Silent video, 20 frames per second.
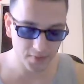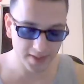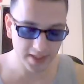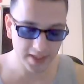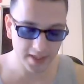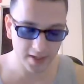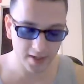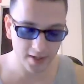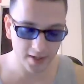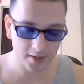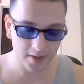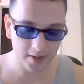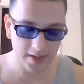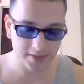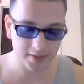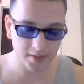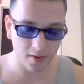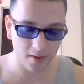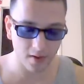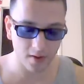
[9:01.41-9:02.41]
one here,
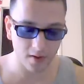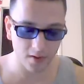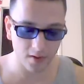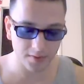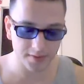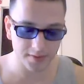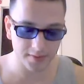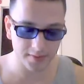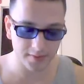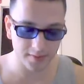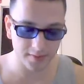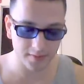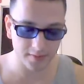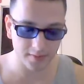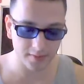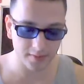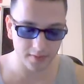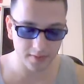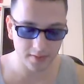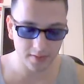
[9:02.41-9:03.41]
it's called
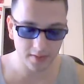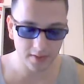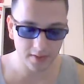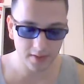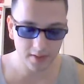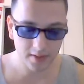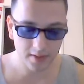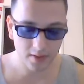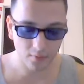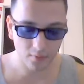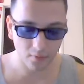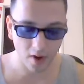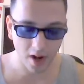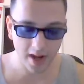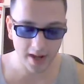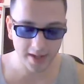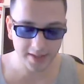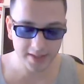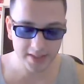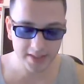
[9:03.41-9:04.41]

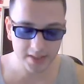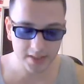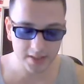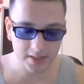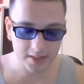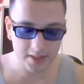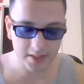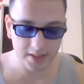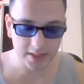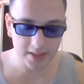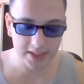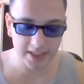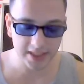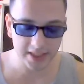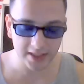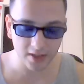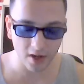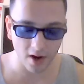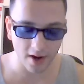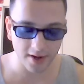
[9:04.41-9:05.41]
Ron
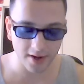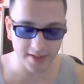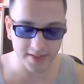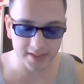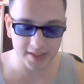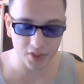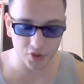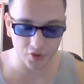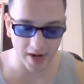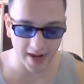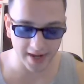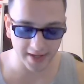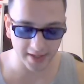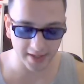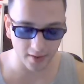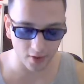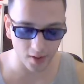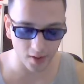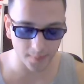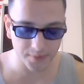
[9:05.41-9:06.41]
Tea Gardens Dragon
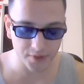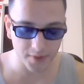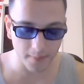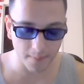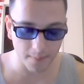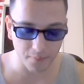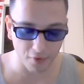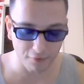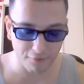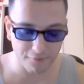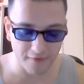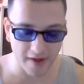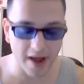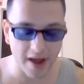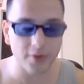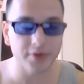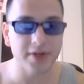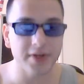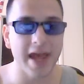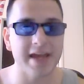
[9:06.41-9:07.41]
Herbs
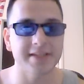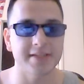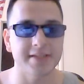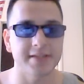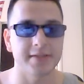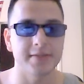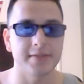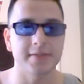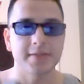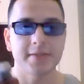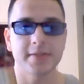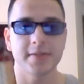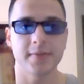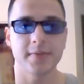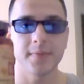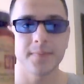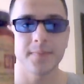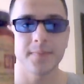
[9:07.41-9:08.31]
Profound Essence.